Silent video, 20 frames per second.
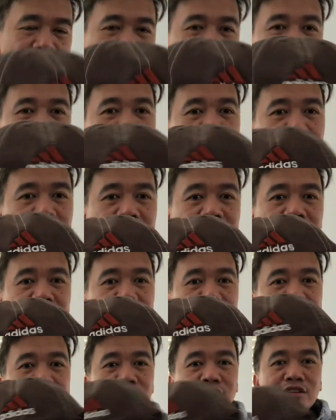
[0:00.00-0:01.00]

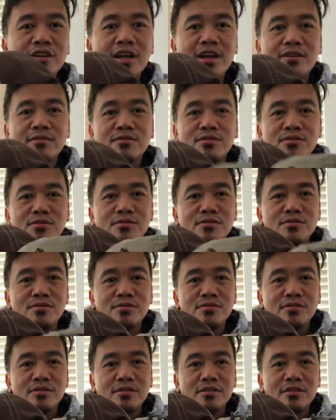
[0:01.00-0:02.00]
And you don't have to